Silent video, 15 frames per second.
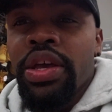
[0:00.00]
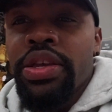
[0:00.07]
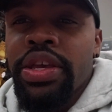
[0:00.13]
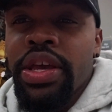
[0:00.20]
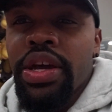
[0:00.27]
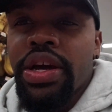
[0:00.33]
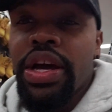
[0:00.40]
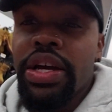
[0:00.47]

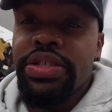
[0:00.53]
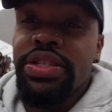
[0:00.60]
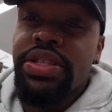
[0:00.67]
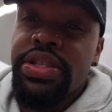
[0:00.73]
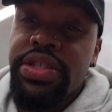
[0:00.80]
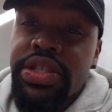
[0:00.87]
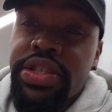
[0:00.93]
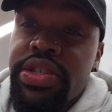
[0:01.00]
yeah guys
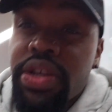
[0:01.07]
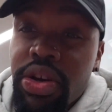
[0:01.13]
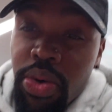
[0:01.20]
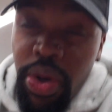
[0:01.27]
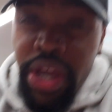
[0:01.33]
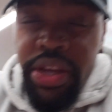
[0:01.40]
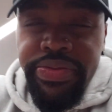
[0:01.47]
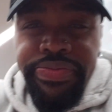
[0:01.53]
this is just a
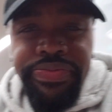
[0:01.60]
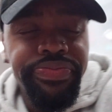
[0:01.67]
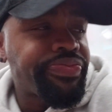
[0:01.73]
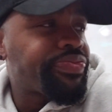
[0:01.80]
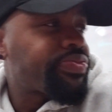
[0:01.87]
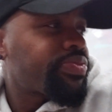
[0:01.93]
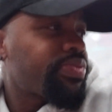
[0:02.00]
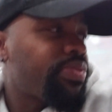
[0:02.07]
quick
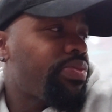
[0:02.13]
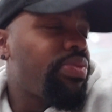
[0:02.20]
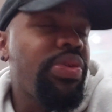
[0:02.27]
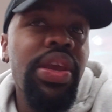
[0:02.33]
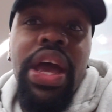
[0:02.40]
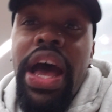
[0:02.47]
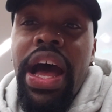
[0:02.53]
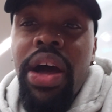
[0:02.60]

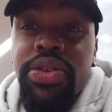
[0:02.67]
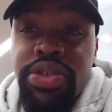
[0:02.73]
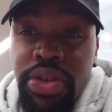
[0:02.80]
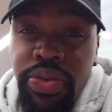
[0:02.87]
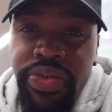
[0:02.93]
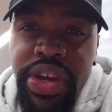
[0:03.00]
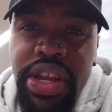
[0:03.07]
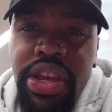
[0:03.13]

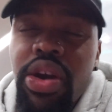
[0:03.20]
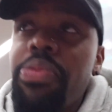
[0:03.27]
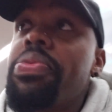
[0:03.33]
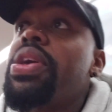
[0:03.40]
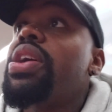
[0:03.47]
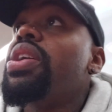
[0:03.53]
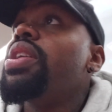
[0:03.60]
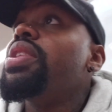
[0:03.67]
how-to video
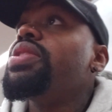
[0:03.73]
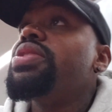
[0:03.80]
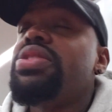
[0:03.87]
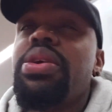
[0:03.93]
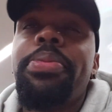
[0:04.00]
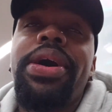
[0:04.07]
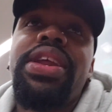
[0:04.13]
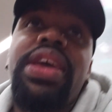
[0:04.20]
because
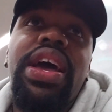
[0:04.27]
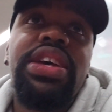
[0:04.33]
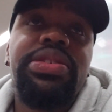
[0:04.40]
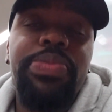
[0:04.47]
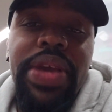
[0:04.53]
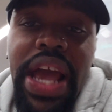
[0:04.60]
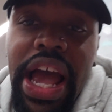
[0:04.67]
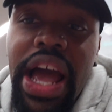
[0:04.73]
somebody
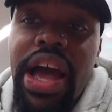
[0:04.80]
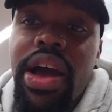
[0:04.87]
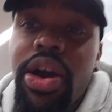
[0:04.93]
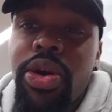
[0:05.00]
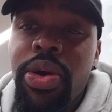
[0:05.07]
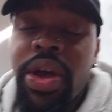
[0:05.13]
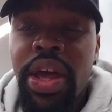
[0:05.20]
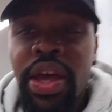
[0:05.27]
asked me
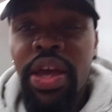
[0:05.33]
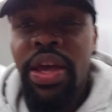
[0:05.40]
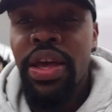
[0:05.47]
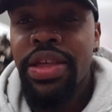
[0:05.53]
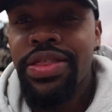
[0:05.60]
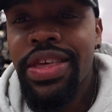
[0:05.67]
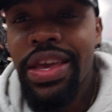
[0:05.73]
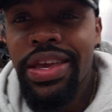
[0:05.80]
how
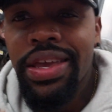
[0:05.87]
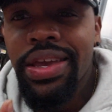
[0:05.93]
they